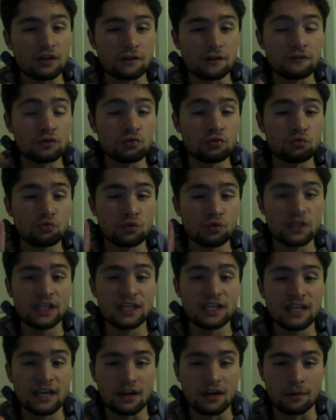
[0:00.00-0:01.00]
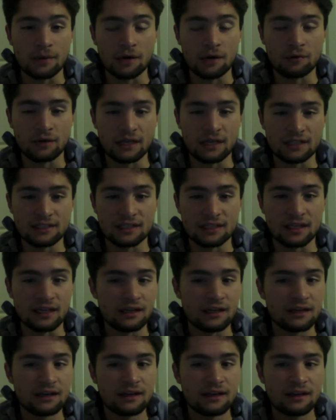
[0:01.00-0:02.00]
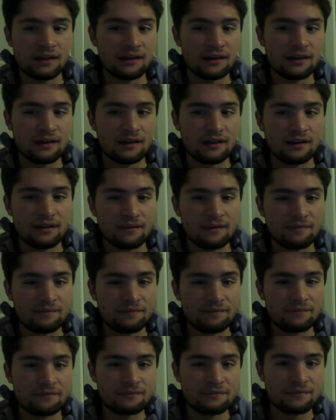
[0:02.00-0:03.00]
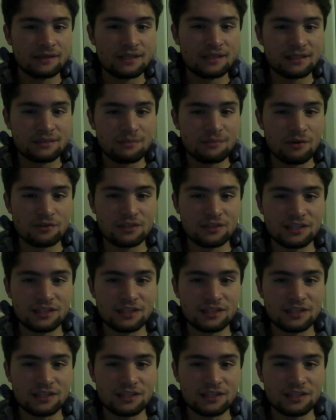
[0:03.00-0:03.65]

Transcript: if you really care about what I say. Because most of the